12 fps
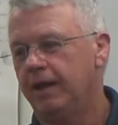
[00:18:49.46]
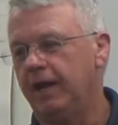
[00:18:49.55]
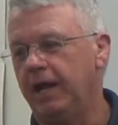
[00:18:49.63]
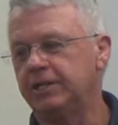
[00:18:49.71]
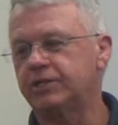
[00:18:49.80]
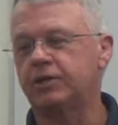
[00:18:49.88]

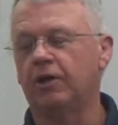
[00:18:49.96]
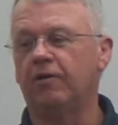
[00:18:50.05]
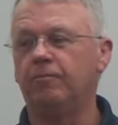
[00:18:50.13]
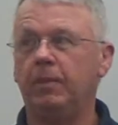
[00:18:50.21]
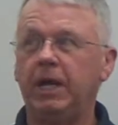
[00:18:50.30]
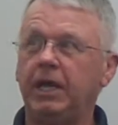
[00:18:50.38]
Instead
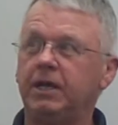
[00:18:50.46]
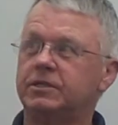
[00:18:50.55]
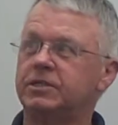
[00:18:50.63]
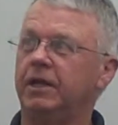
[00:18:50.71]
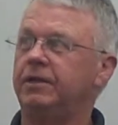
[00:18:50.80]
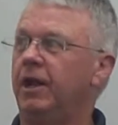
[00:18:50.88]
of me
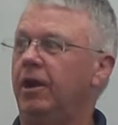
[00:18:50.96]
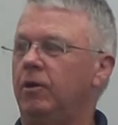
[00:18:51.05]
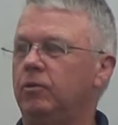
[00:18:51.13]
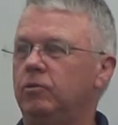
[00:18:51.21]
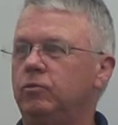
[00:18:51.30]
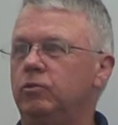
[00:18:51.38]
sitting
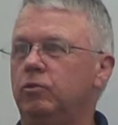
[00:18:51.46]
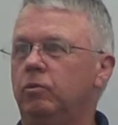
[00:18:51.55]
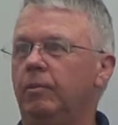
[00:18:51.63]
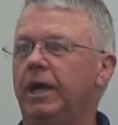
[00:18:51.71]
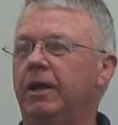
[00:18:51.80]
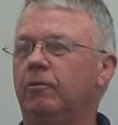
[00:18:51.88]
there, oh
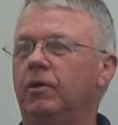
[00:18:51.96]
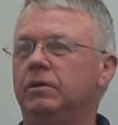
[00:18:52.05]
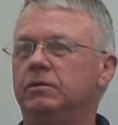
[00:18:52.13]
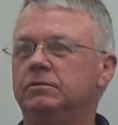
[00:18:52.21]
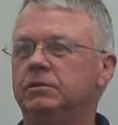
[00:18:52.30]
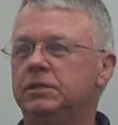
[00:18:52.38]
man, what?
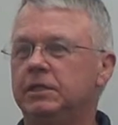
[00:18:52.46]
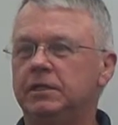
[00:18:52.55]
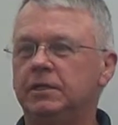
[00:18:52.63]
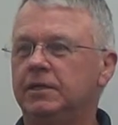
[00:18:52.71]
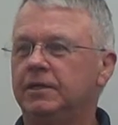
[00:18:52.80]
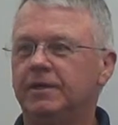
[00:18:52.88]

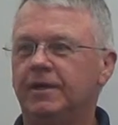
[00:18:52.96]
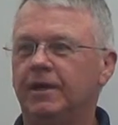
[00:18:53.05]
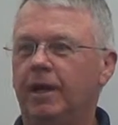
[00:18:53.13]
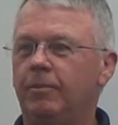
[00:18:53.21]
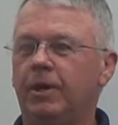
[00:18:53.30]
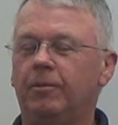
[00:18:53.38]

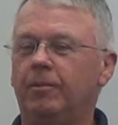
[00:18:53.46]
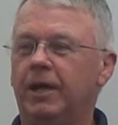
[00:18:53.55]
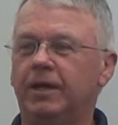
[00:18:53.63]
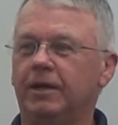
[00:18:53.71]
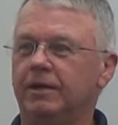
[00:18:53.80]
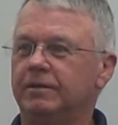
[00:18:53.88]
I better
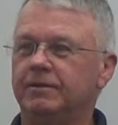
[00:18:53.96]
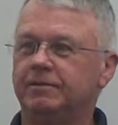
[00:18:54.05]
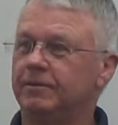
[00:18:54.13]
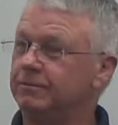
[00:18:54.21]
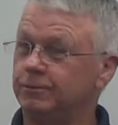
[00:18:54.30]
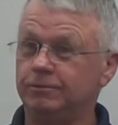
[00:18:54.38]
make a
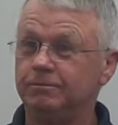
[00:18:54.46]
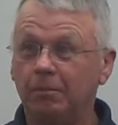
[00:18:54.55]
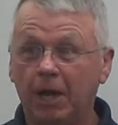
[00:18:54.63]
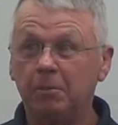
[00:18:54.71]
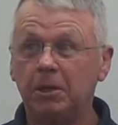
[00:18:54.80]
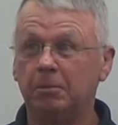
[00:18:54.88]

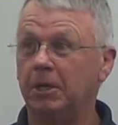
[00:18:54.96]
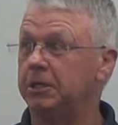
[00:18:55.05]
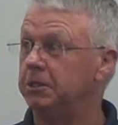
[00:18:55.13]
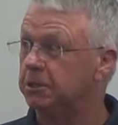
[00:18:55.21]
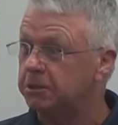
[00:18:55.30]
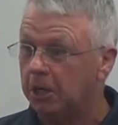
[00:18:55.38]

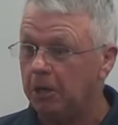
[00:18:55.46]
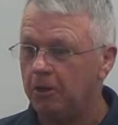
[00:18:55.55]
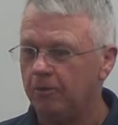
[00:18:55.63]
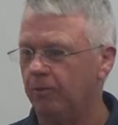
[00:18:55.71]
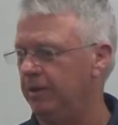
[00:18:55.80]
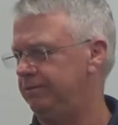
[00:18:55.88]
good
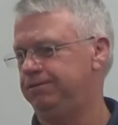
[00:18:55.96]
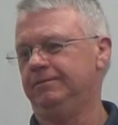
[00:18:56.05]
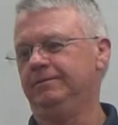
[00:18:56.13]
call. What?